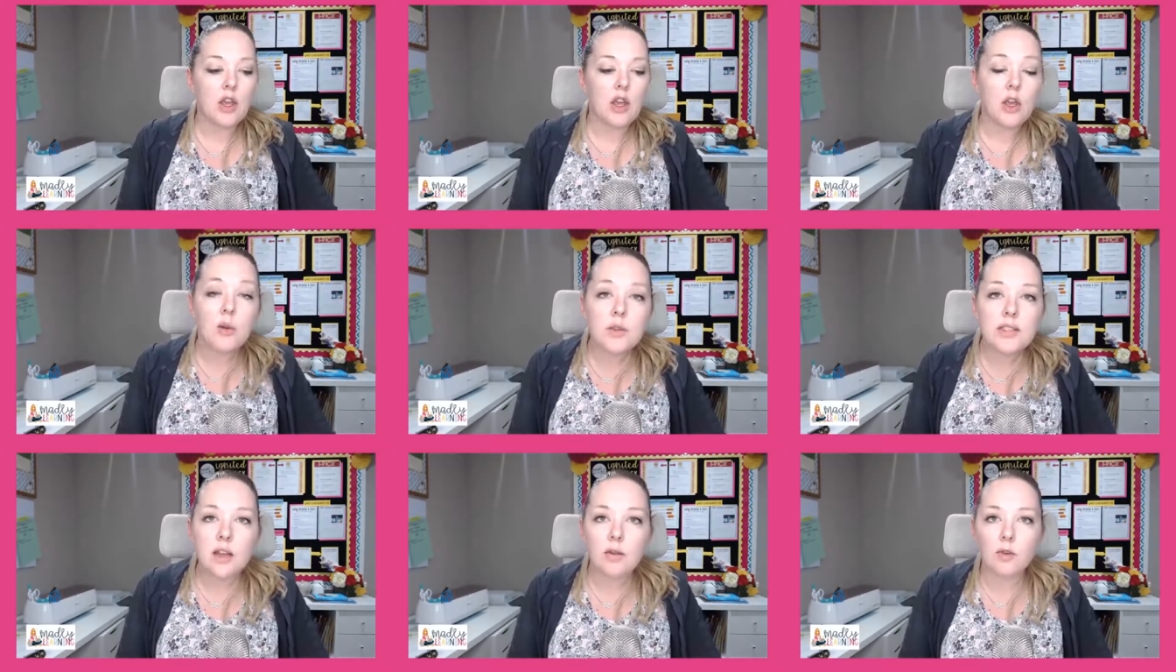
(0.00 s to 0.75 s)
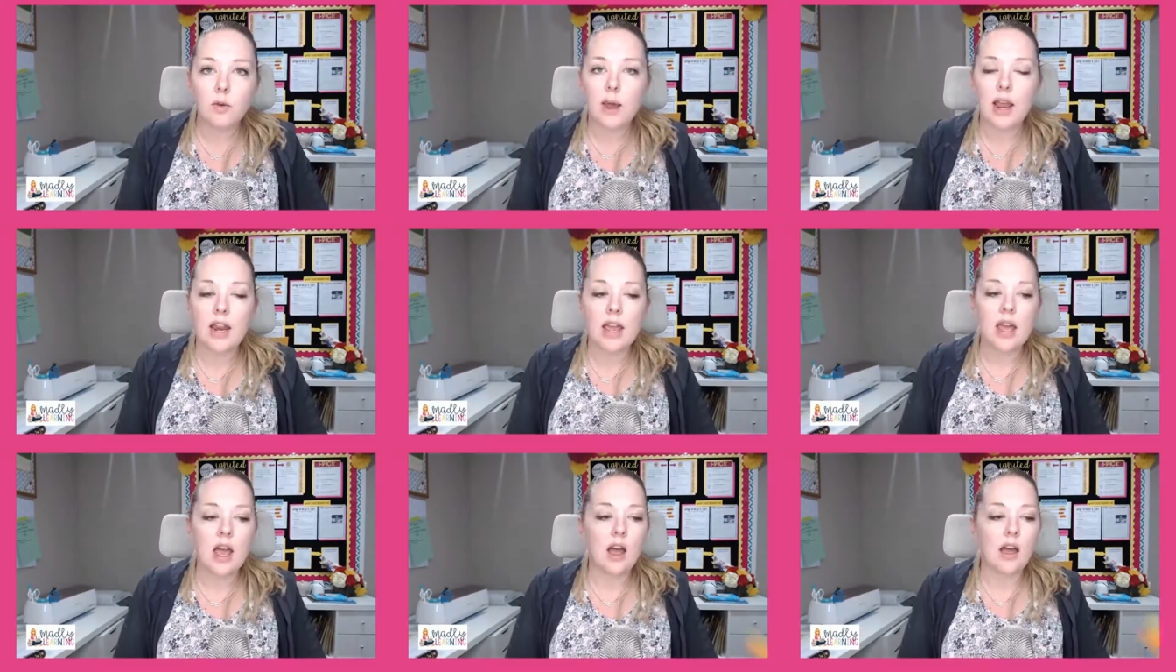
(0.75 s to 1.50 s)
use a
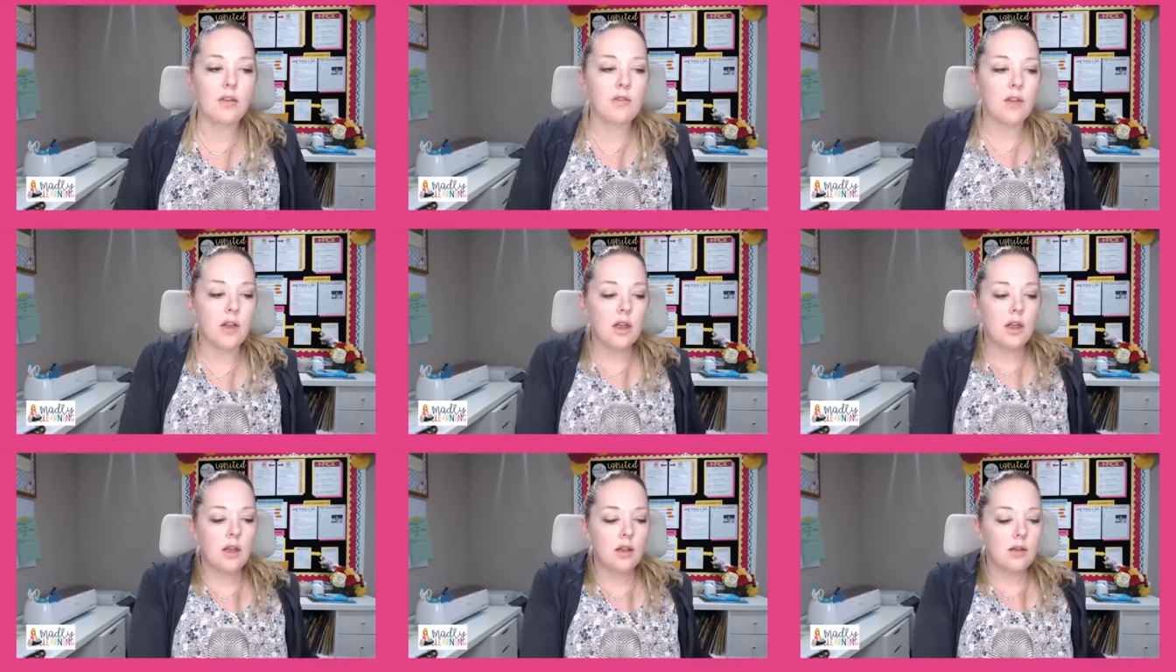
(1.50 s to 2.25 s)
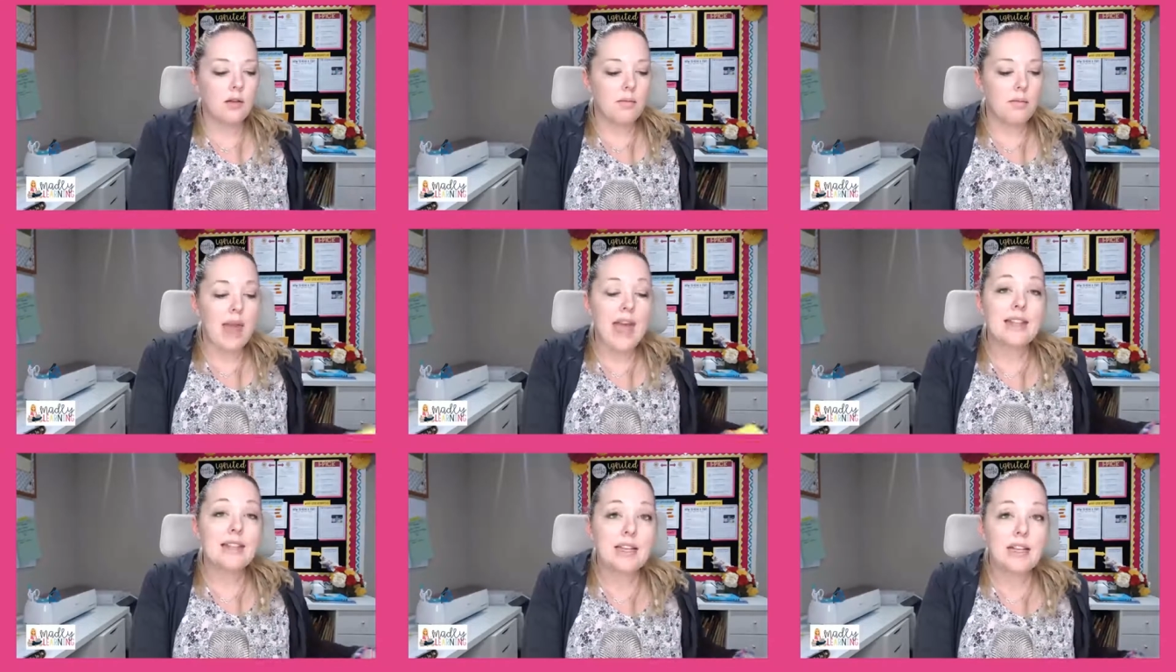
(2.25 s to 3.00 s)
variety of
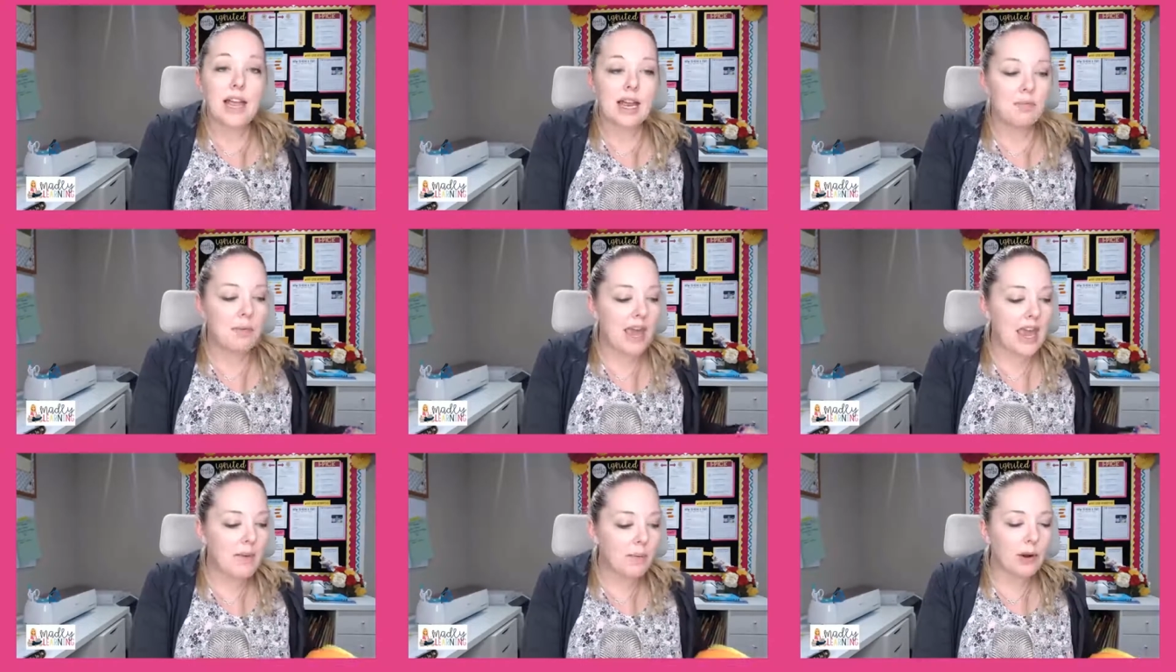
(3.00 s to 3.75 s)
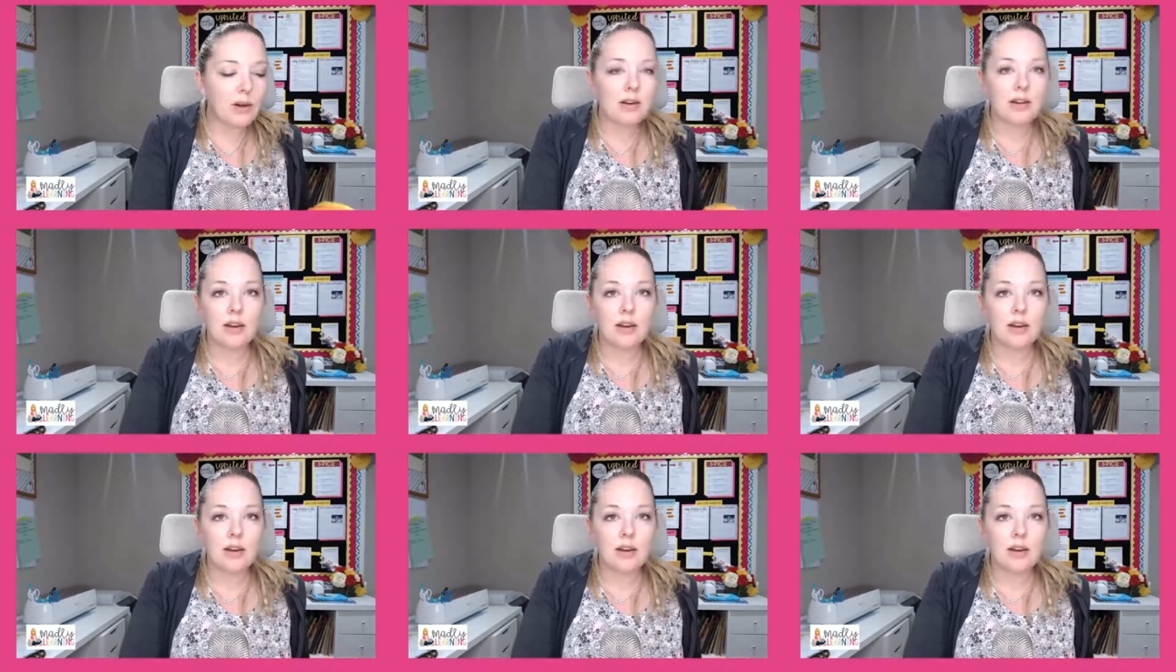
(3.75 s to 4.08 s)
pencil and paper